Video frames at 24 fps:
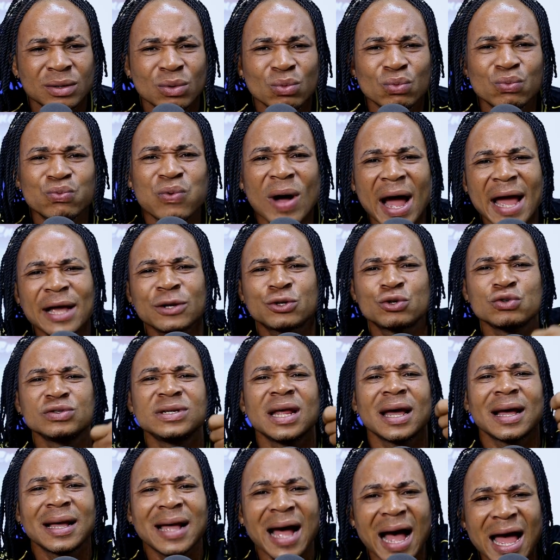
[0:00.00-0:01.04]
why should
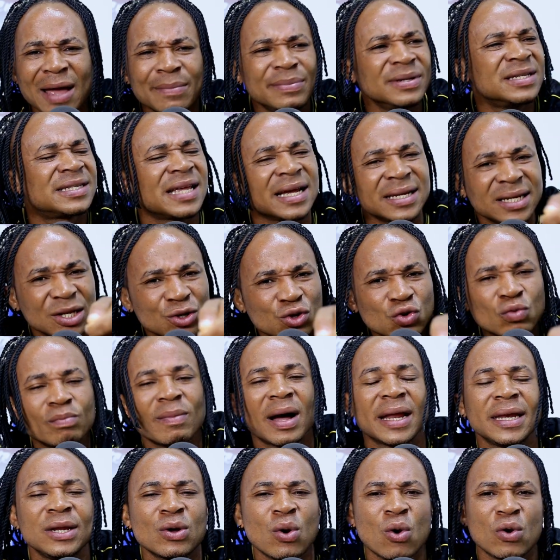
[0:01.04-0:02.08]
the guy be sending you
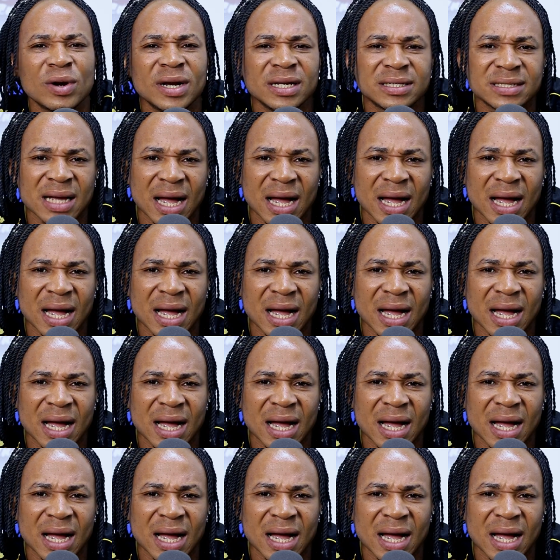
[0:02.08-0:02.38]
money all the